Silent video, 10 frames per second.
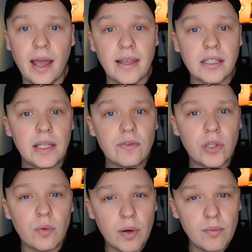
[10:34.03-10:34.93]
And this leaves
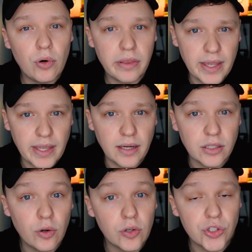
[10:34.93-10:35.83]
only one more thing in the
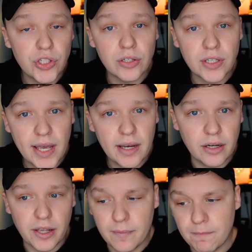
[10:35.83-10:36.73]
stocks and shares
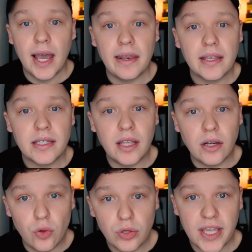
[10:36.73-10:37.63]
category. And this is the
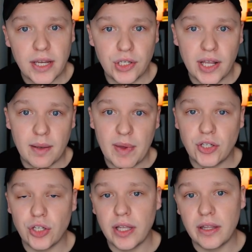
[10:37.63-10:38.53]
new section that I
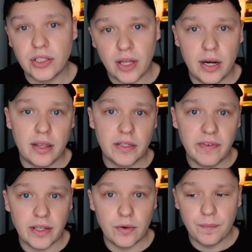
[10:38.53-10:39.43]
mentioned at the start of this
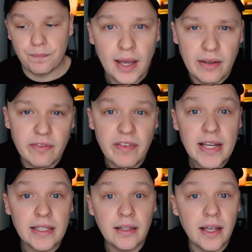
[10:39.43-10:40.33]
video. I've
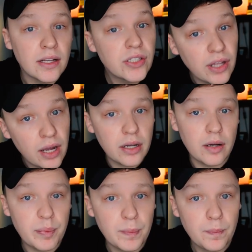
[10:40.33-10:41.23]
invested in a
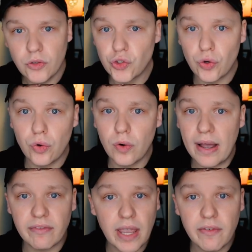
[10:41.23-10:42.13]
startup. So
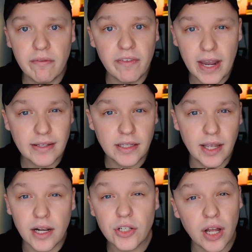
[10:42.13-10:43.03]
I've never invested
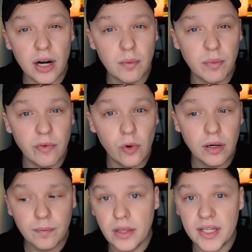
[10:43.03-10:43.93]
in a startup
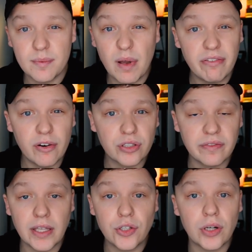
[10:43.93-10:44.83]
before. This is my first
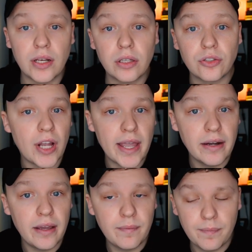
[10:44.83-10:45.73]
venture into
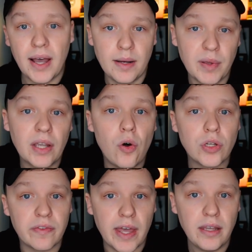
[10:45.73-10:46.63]
trying it. And
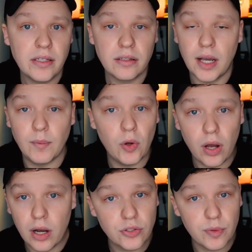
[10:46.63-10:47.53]
because of this, I'm
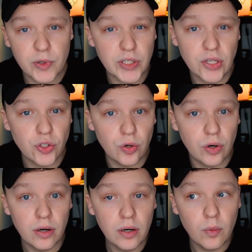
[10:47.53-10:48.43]
not 100%
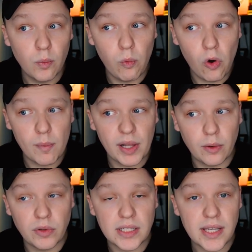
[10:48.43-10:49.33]
sure what I'm
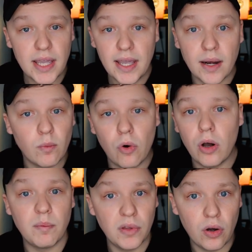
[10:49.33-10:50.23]
allowed to say and
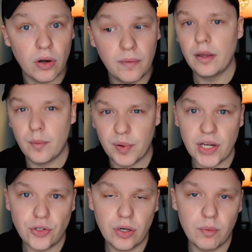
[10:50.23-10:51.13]
what I'm not. I'm
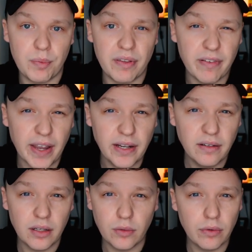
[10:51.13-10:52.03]
pretty sure it would be fine.
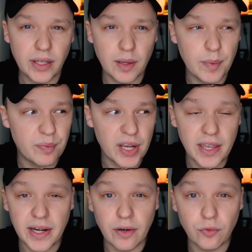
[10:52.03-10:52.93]
I don't think I'd be
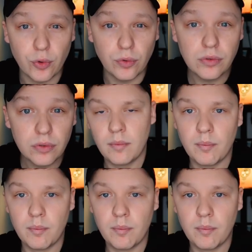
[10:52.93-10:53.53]
breaking any rules.